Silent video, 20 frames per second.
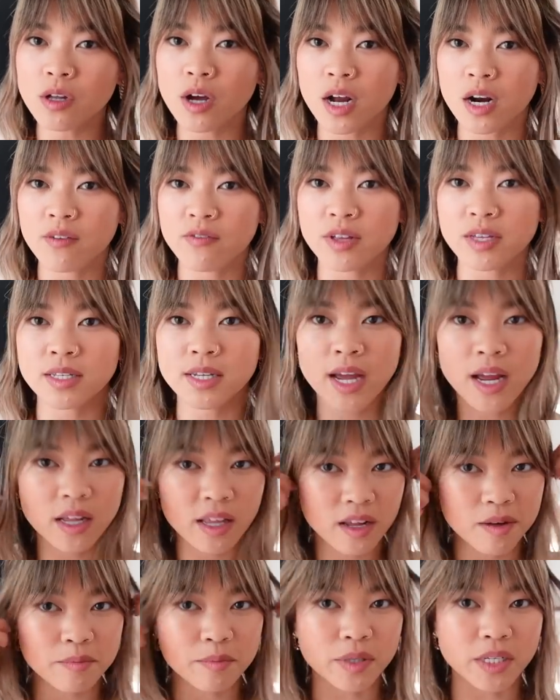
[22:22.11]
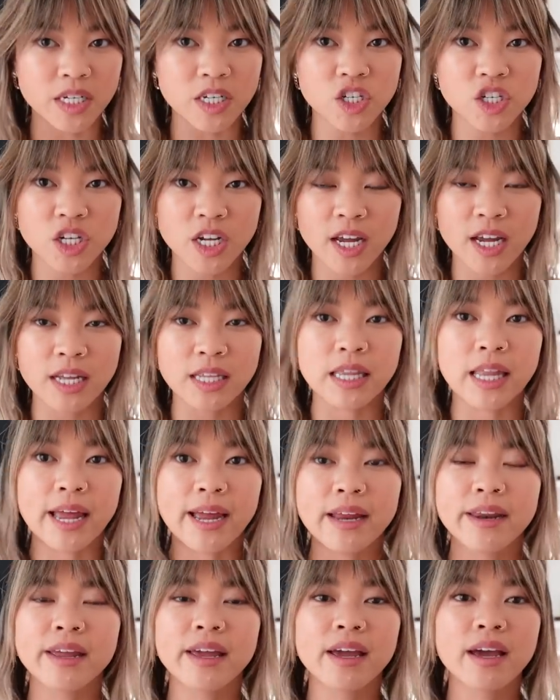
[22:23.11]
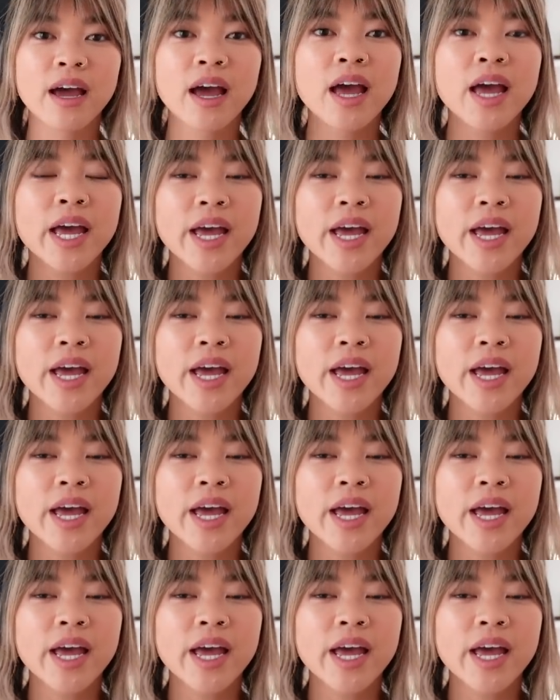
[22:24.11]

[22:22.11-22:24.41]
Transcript: lot of this kind of like bleaching and lightening,